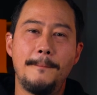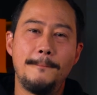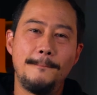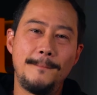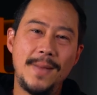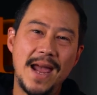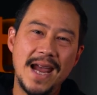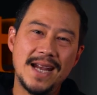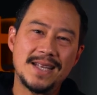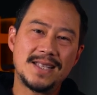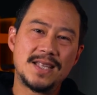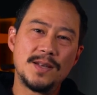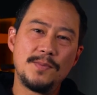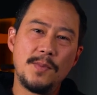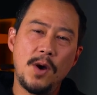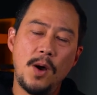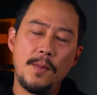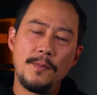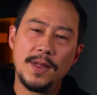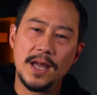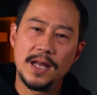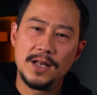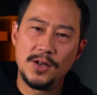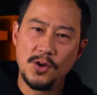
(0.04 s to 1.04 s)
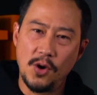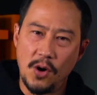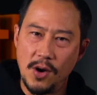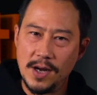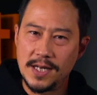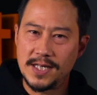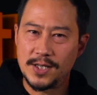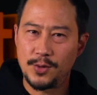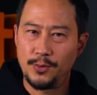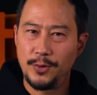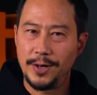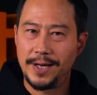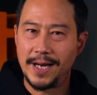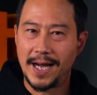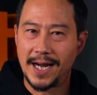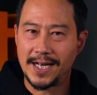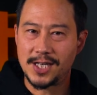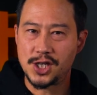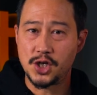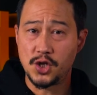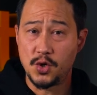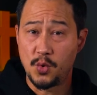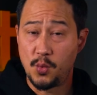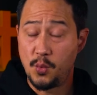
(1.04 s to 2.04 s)
Maximum noise
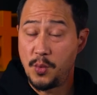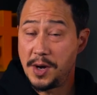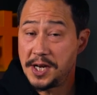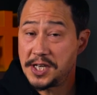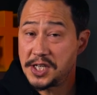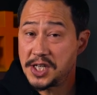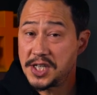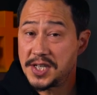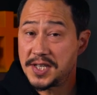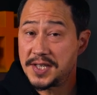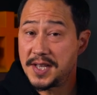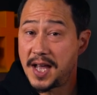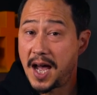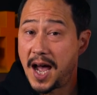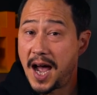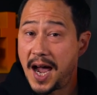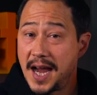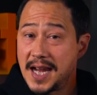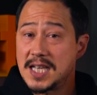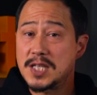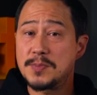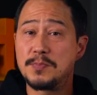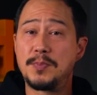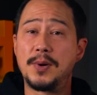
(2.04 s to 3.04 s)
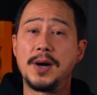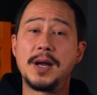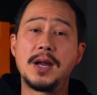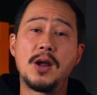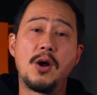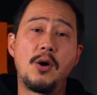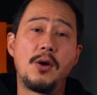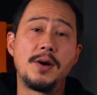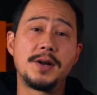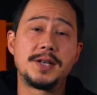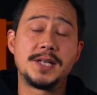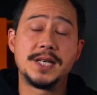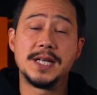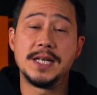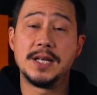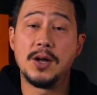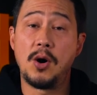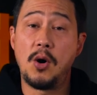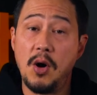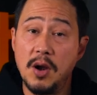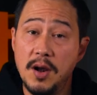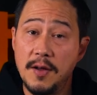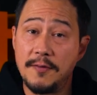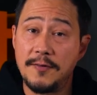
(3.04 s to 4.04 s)
reduction, which is the highest priority in
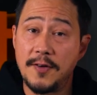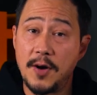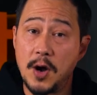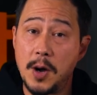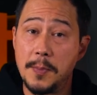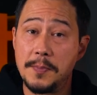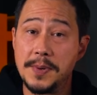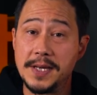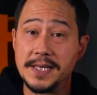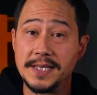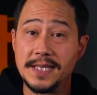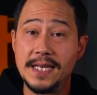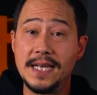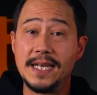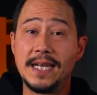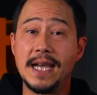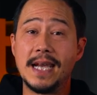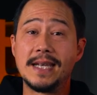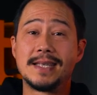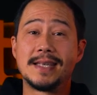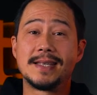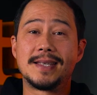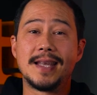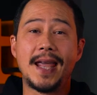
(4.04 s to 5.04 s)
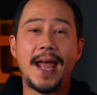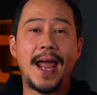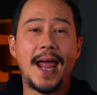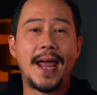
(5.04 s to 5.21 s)
all of our PC cases,